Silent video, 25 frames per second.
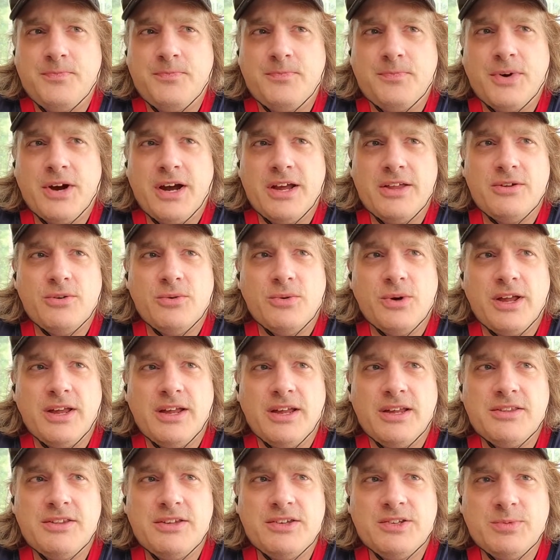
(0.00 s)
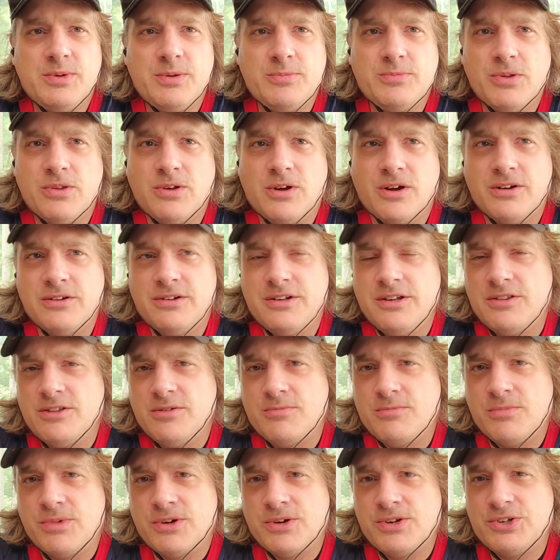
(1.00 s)
By the way, these people aren't in the
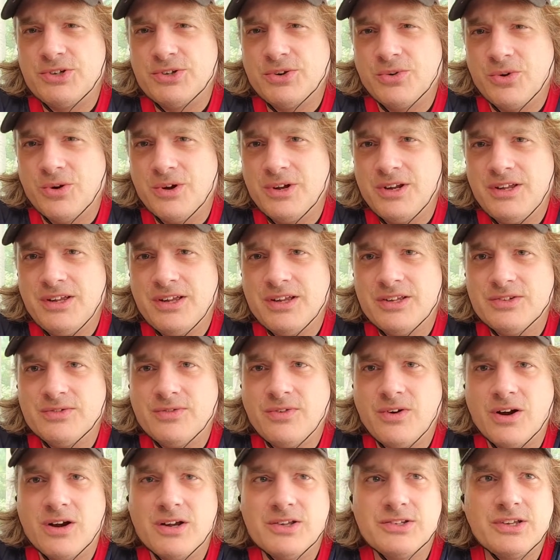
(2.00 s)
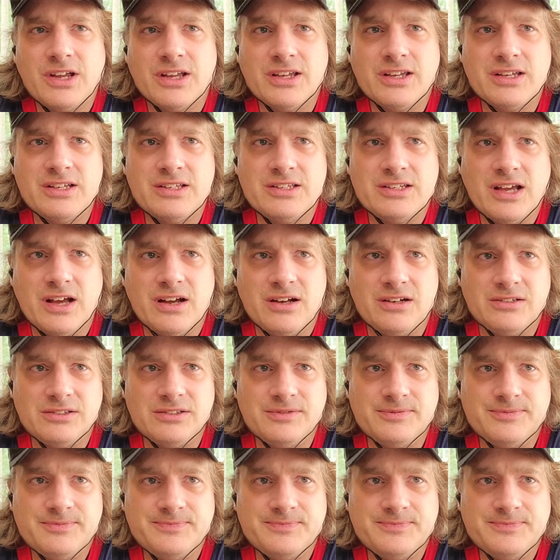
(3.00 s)
majority as far as I can tell.